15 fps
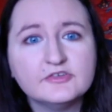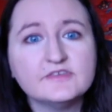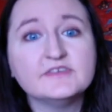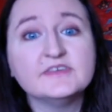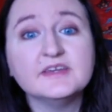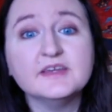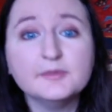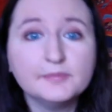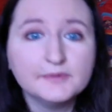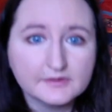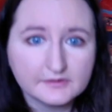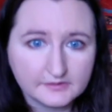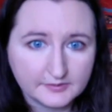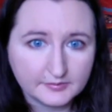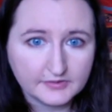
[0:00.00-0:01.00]

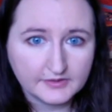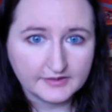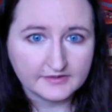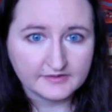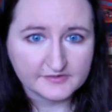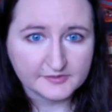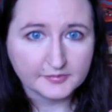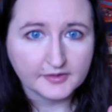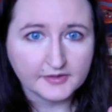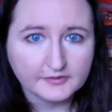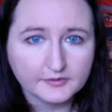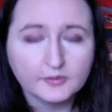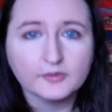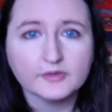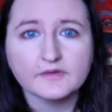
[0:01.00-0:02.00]
typically played as a barred
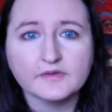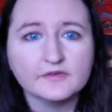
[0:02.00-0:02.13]
chord.